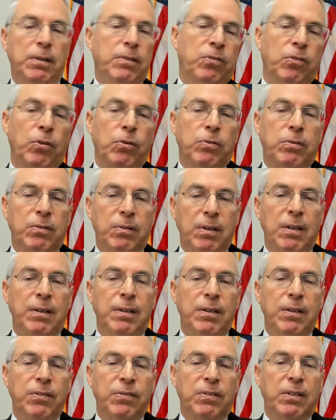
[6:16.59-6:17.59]
It's not,
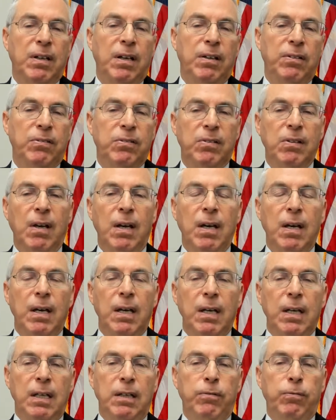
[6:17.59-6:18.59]
in this case,
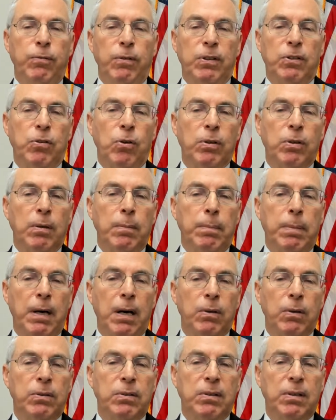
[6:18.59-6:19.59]
if we're talking
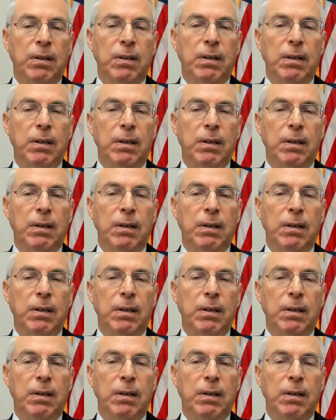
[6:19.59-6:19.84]
about